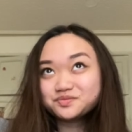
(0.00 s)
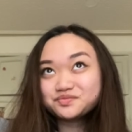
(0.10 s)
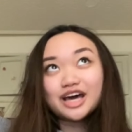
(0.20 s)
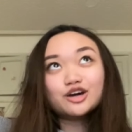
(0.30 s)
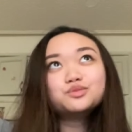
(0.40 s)

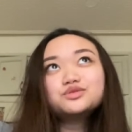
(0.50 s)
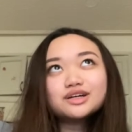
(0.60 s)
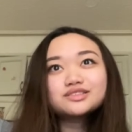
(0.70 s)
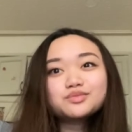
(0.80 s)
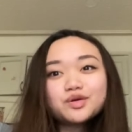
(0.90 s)
I hope you
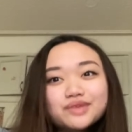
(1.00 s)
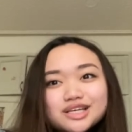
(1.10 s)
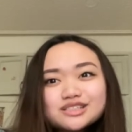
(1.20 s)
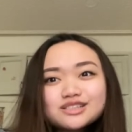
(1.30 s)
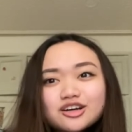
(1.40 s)
found some
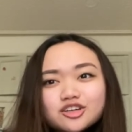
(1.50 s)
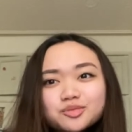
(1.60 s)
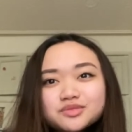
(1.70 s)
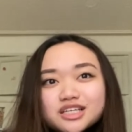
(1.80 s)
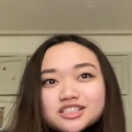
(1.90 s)
amazing song
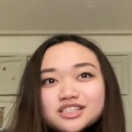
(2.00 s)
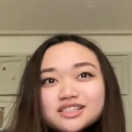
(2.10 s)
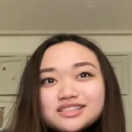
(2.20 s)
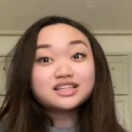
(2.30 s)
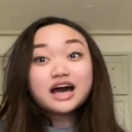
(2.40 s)

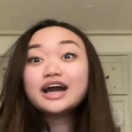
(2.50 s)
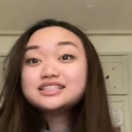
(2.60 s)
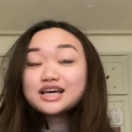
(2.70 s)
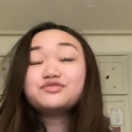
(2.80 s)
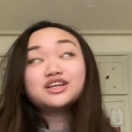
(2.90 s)
recommendations, and I
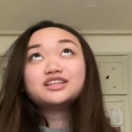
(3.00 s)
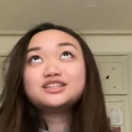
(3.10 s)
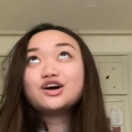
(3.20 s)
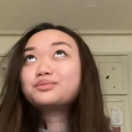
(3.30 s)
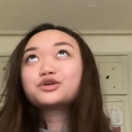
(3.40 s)
definitely
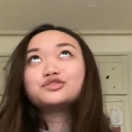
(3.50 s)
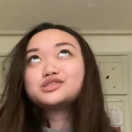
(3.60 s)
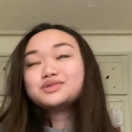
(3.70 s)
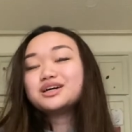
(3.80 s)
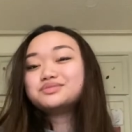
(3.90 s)
know I'm going to
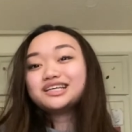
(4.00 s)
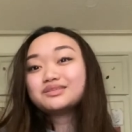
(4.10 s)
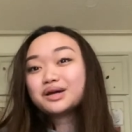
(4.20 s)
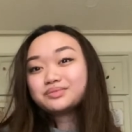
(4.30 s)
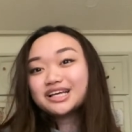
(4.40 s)
be updating
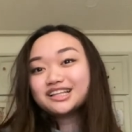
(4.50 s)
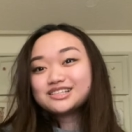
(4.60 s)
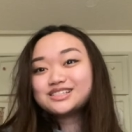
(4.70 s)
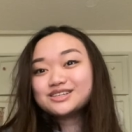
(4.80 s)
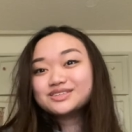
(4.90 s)
my playlist
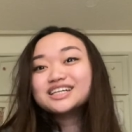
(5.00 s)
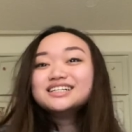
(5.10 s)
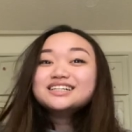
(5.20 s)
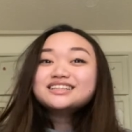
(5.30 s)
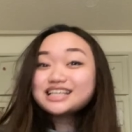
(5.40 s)
soon.
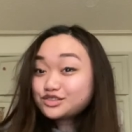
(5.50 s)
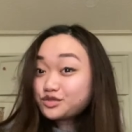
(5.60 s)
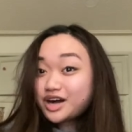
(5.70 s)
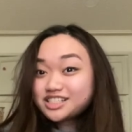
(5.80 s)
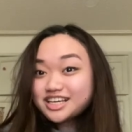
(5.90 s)
Thanks for
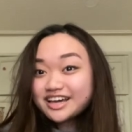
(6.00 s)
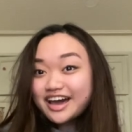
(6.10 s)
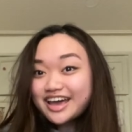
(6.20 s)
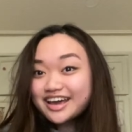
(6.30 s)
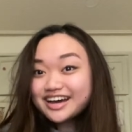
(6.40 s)
watching,
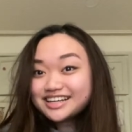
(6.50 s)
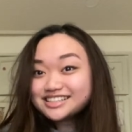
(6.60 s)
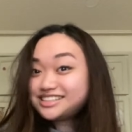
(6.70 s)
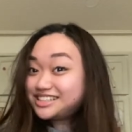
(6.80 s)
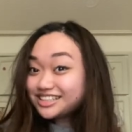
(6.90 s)
and
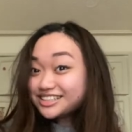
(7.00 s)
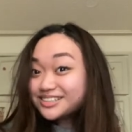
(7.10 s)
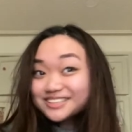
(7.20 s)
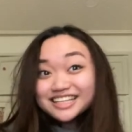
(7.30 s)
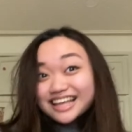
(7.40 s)
see you
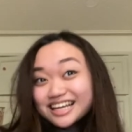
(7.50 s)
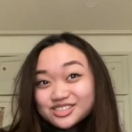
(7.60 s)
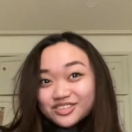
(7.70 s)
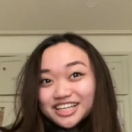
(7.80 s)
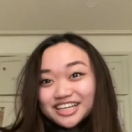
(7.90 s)
in the next
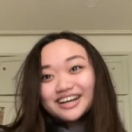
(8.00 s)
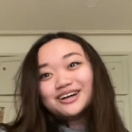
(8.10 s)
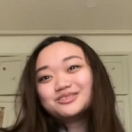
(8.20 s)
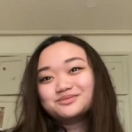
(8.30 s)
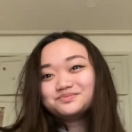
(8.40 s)

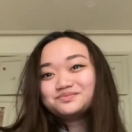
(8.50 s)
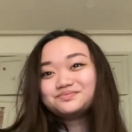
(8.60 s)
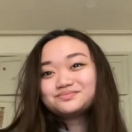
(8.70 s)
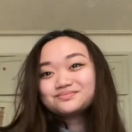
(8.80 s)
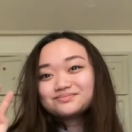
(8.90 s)
video.
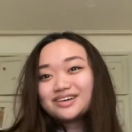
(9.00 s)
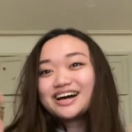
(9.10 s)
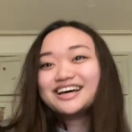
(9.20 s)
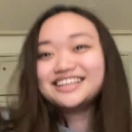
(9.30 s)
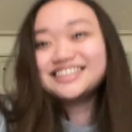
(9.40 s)
Bye.